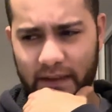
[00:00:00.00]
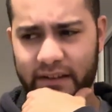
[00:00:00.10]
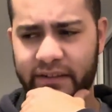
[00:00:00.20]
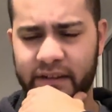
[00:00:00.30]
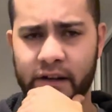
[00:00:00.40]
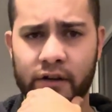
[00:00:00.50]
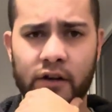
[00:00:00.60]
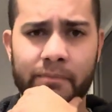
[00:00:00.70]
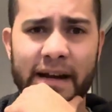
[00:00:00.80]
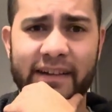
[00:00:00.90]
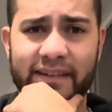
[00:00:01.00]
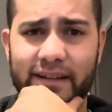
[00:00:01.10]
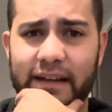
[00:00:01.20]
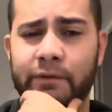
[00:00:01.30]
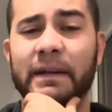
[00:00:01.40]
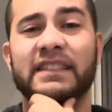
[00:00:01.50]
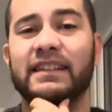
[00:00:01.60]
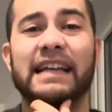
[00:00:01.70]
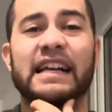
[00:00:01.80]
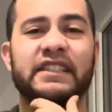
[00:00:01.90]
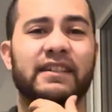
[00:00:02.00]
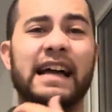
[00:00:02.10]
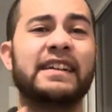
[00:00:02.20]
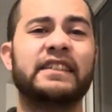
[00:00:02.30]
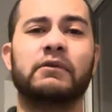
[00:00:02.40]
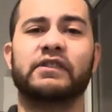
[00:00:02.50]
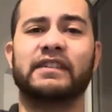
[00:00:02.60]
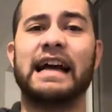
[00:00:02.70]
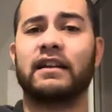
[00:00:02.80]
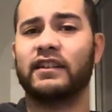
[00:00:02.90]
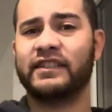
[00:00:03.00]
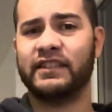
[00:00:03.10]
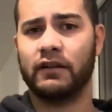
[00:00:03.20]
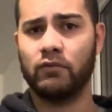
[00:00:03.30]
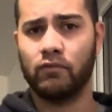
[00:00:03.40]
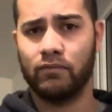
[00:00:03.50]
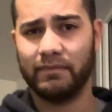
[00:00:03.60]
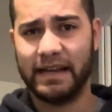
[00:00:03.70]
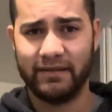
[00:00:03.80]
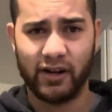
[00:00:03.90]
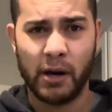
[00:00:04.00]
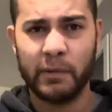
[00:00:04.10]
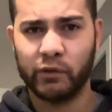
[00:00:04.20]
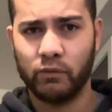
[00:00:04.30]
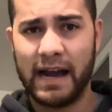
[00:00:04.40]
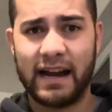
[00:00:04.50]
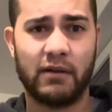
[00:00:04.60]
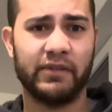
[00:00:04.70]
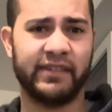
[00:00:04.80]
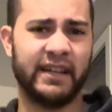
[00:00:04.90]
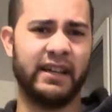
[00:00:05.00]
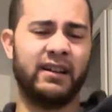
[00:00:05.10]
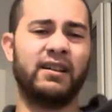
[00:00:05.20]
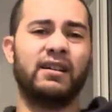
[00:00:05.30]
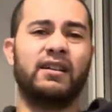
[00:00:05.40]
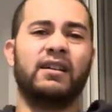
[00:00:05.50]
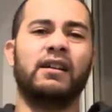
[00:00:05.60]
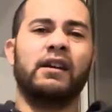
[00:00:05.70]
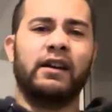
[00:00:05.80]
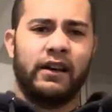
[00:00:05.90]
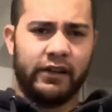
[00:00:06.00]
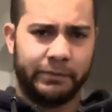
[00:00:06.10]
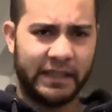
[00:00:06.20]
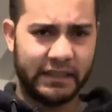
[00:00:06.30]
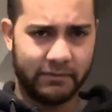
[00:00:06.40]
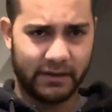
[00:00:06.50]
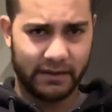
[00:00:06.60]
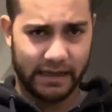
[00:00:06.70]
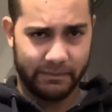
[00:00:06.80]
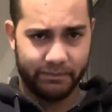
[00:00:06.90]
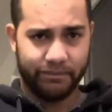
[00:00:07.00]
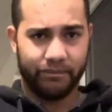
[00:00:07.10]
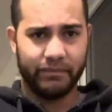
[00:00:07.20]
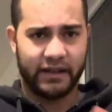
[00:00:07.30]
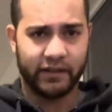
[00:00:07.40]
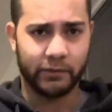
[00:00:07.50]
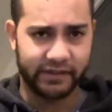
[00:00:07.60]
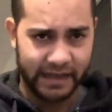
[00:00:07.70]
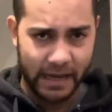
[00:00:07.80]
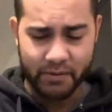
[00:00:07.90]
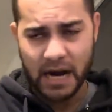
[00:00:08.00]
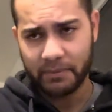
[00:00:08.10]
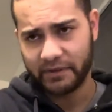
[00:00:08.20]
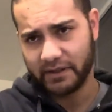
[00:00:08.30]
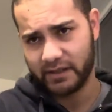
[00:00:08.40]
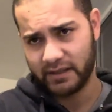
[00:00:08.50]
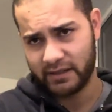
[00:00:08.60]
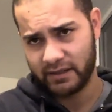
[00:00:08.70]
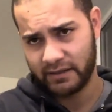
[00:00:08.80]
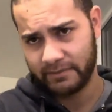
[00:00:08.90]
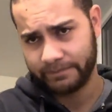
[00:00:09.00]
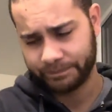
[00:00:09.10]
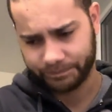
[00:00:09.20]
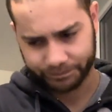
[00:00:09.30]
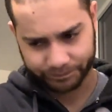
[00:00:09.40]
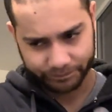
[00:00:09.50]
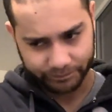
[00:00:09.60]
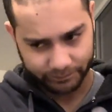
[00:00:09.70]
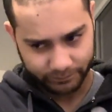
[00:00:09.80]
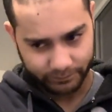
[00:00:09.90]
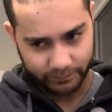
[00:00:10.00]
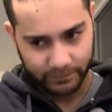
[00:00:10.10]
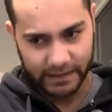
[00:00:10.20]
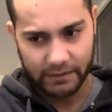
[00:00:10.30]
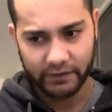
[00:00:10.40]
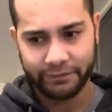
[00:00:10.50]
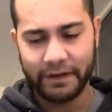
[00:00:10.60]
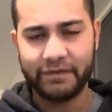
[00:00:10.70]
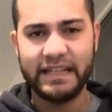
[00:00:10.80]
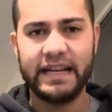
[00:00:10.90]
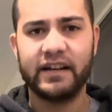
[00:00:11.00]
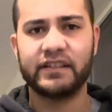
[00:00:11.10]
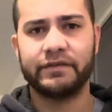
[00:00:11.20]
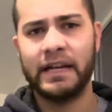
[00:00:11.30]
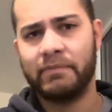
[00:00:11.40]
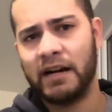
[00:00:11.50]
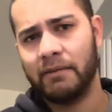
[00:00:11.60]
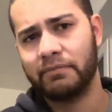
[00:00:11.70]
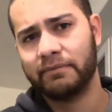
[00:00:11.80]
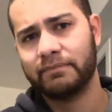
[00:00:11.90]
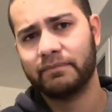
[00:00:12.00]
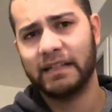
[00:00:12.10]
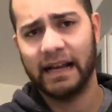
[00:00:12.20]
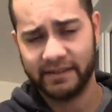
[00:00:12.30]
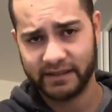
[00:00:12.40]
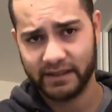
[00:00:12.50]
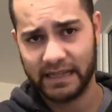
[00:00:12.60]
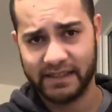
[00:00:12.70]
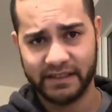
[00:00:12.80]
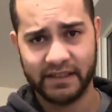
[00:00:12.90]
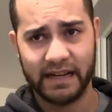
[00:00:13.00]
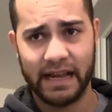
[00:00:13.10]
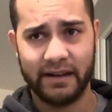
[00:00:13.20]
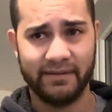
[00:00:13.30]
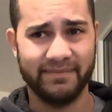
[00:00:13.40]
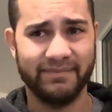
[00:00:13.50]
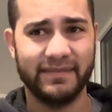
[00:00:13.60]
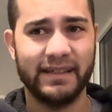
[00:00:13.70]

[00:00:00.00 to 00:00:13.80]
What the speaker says: this year compared to, especially last year. Last year was lackluster and almost whack, I would say. Especially like because it was hip hop's, it was 50 years of hip hop last year, and